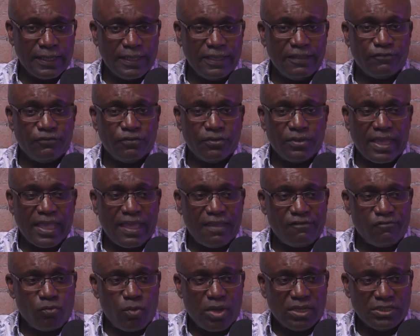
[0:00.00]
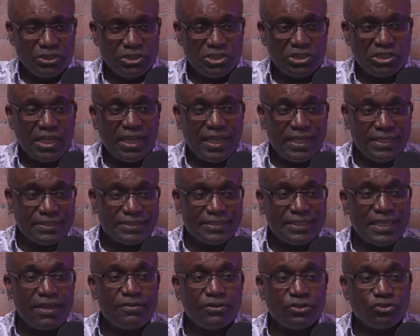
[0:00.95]
If you have one giant
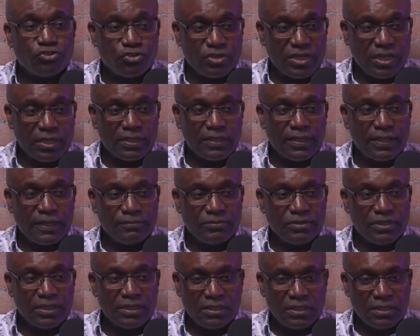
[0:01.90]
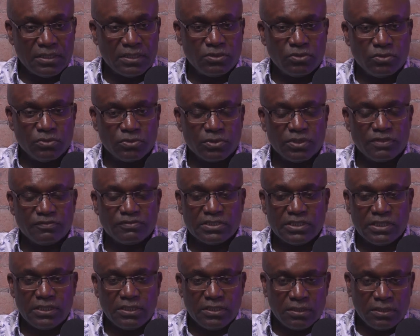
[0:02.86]
territory, you will have
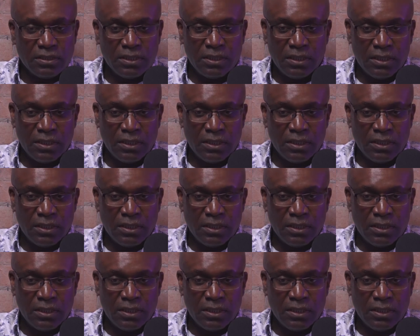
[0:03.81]
seen